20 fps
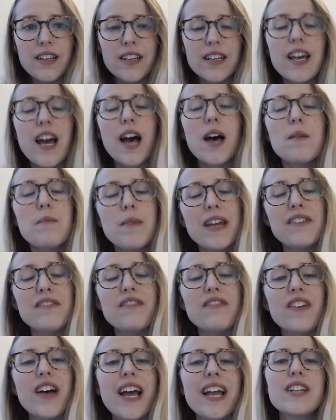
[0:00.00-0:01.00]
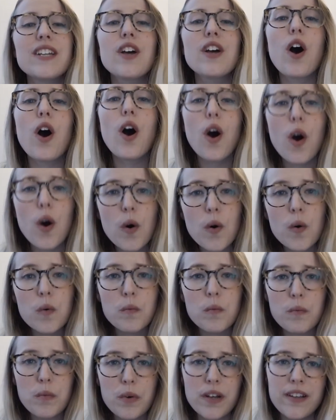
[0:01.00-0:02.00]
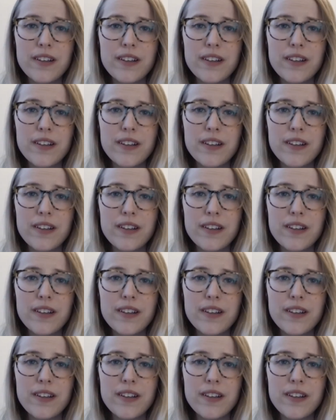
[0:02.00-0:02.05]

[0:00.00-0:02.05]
Come and find hope.